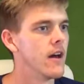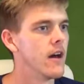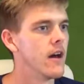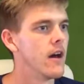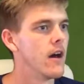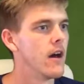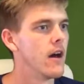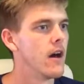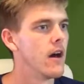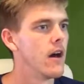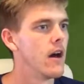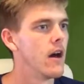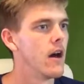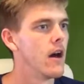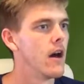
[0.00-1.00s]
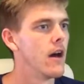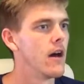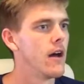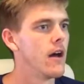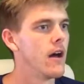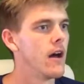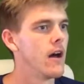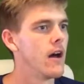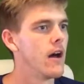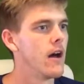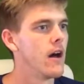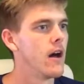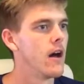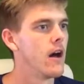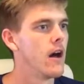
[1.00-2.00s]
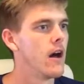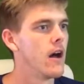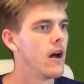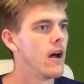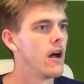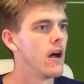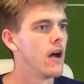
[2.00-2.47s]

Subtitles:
No one is speaking in this clip.